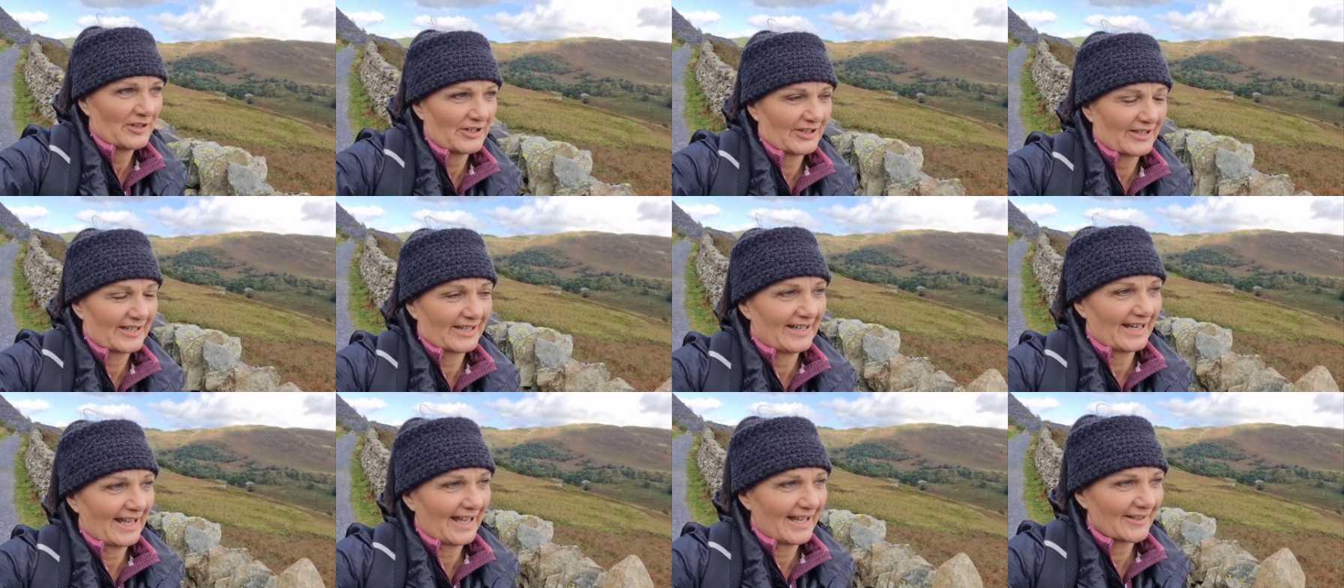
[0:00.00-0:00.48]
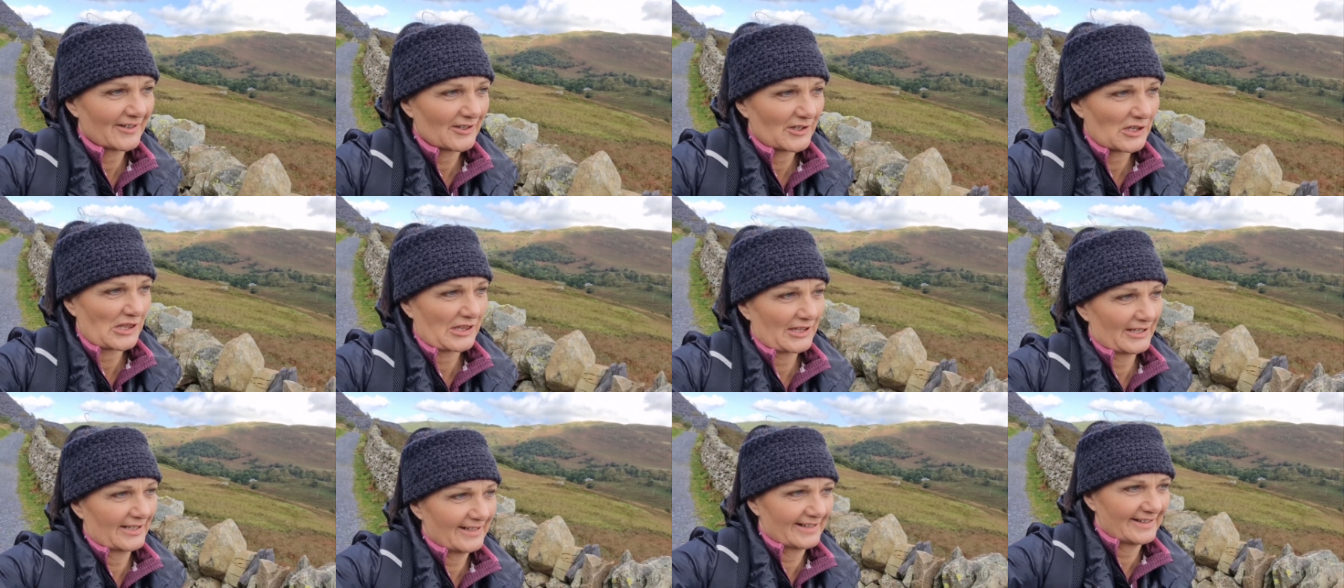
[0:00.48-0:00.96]
You can
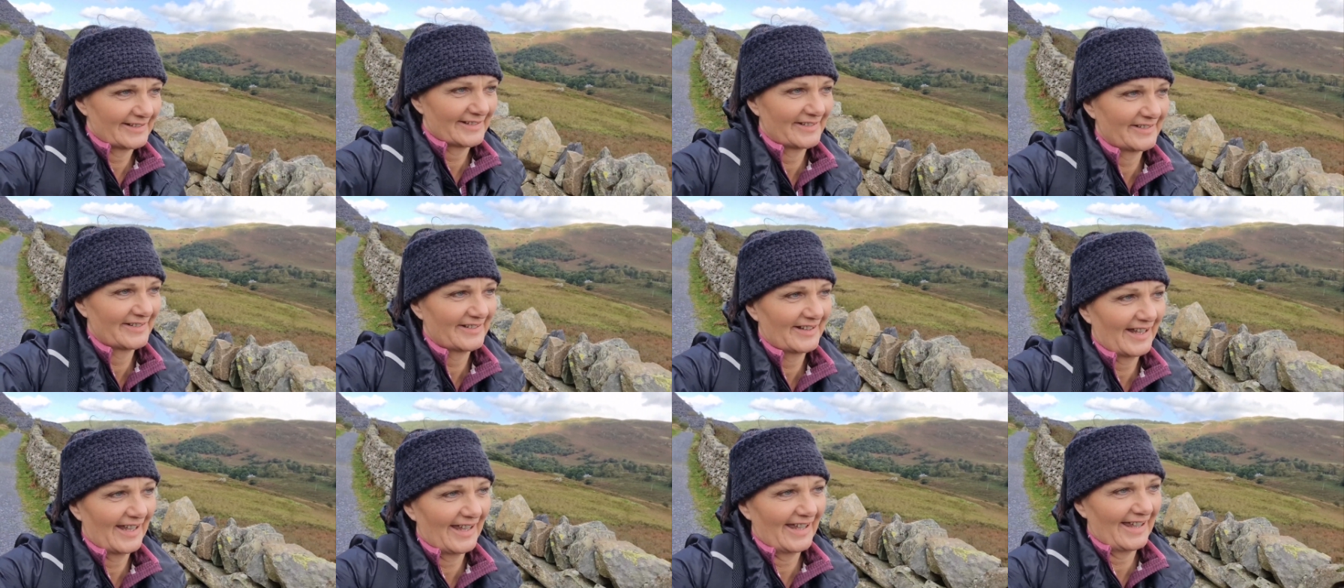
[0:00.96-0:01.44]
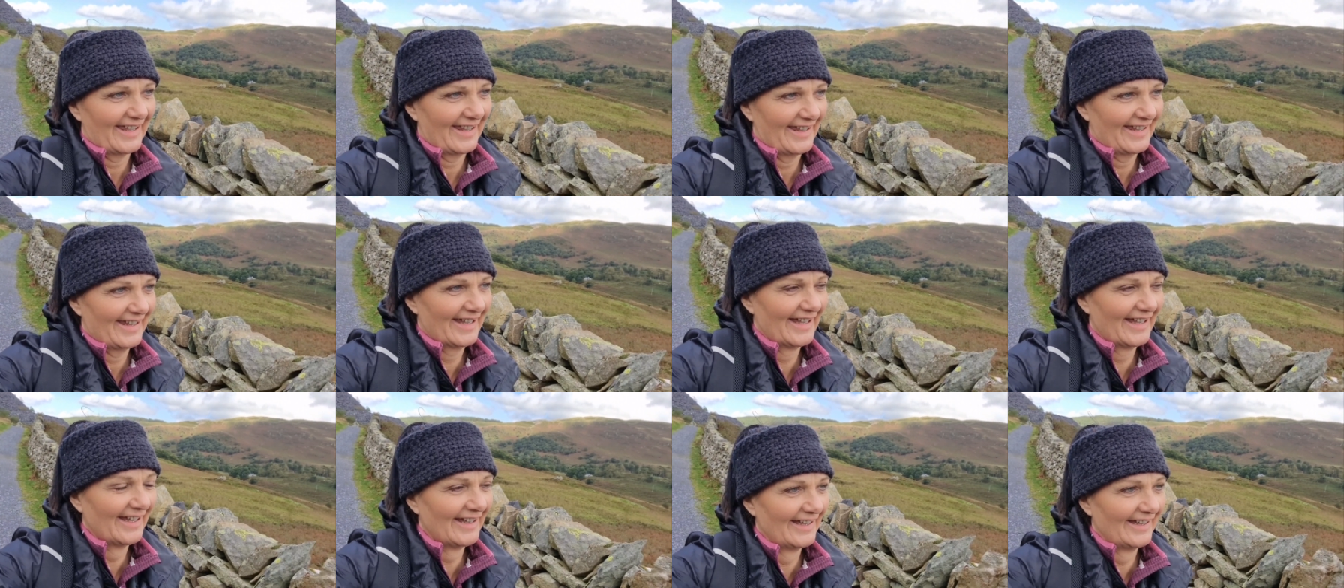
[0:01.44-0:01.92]
actually
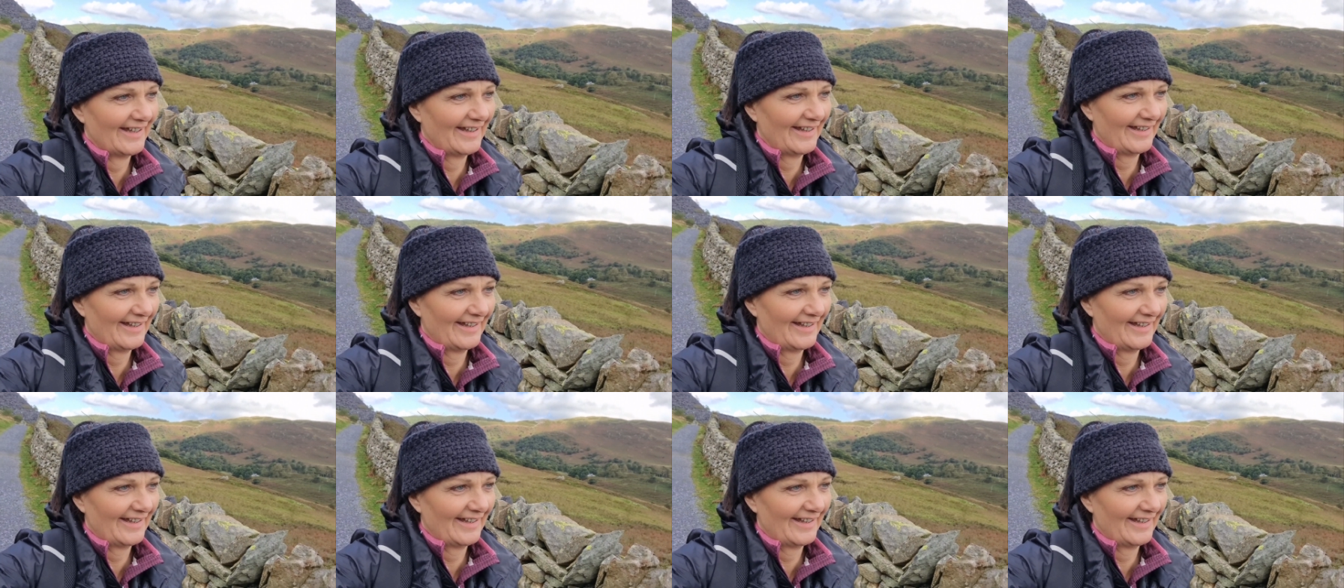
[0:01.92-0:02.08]
see